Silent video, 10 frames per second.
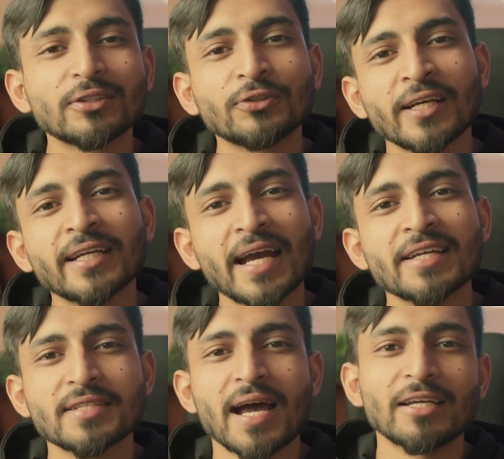today,
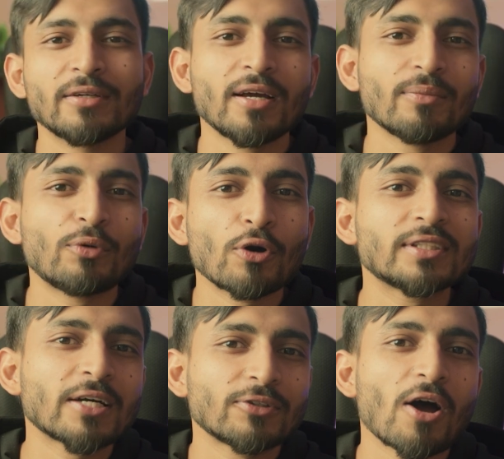guys. I broke
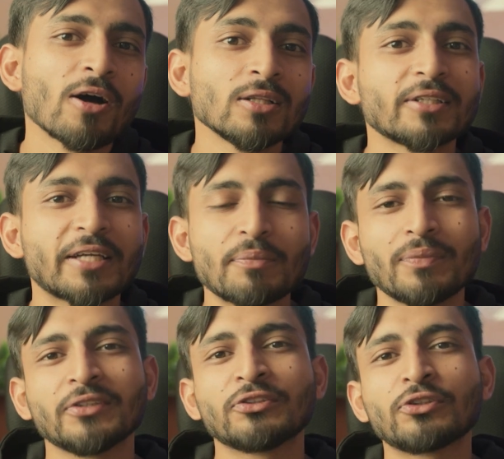down all the
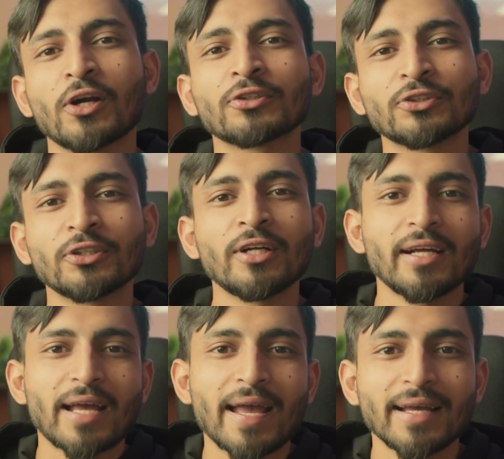campaign structure
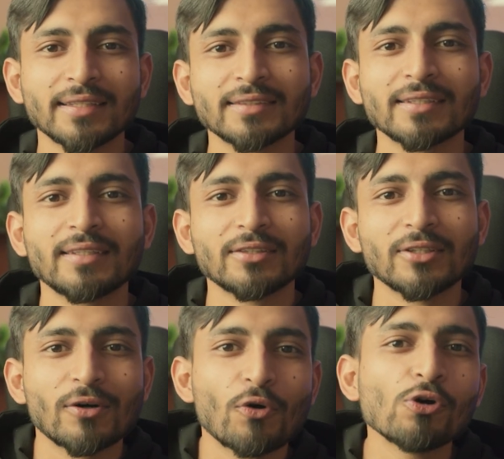and
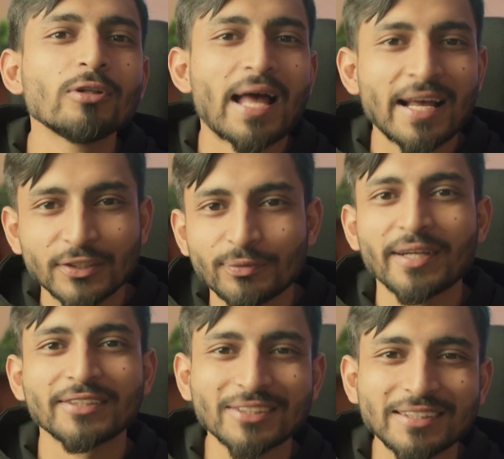the whole ads
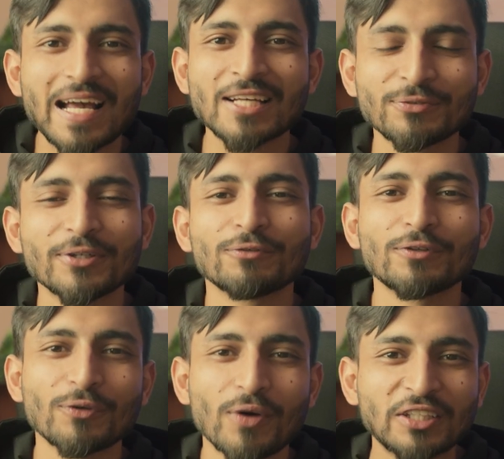manager dashboard
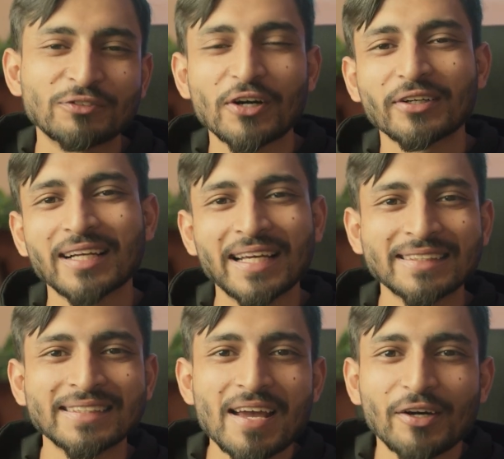for one of our
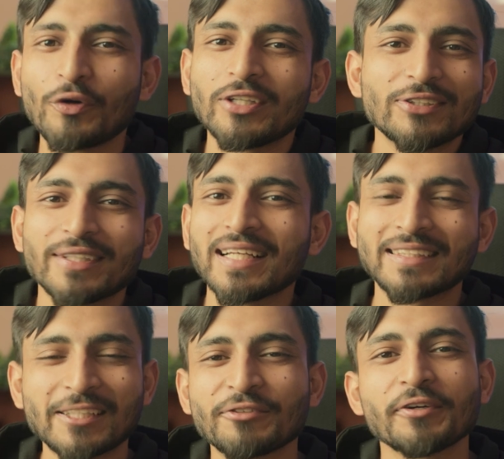clients who are doing like
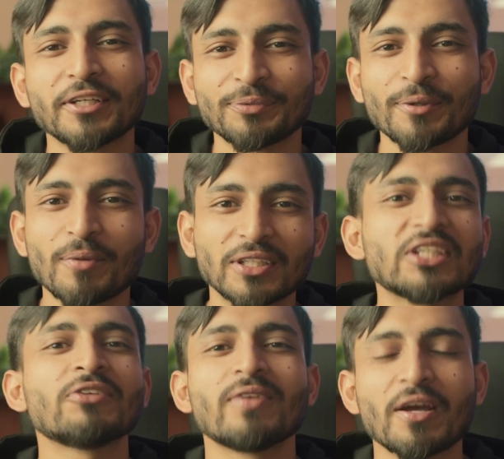6 figures per month
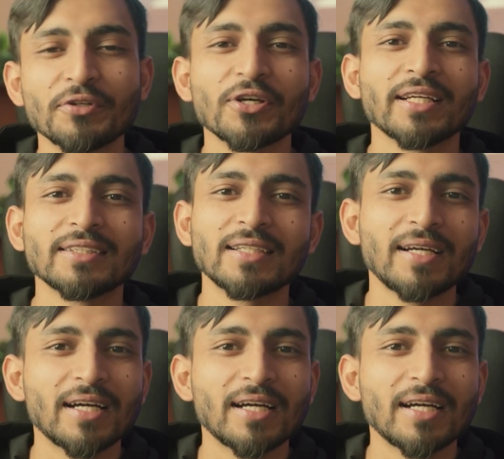in revenue, and